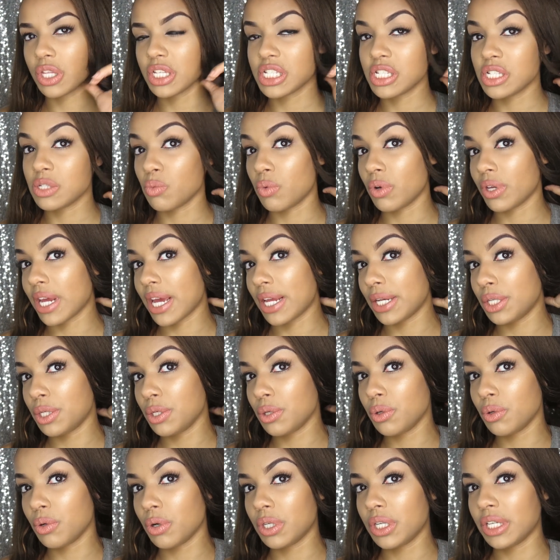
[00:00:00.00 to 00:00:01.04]
This is what I
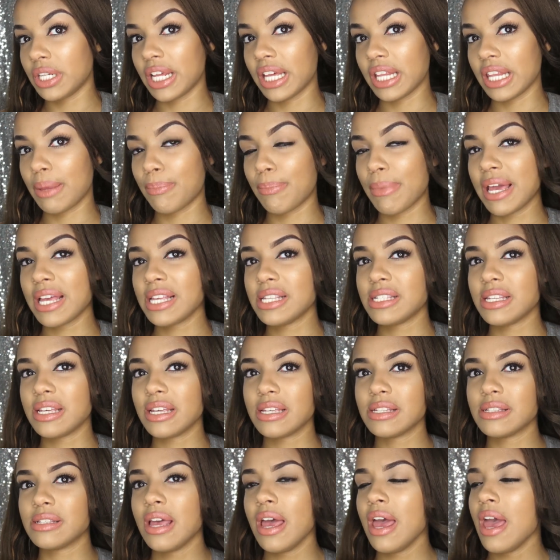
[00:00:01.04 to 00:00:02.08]
do on a daily
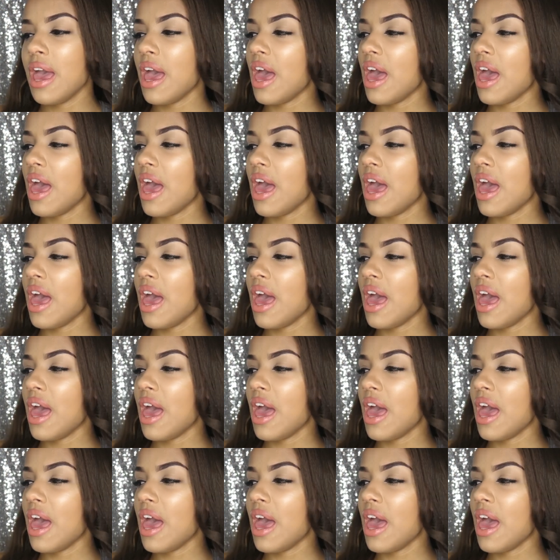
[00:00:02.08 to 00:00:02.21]
basis,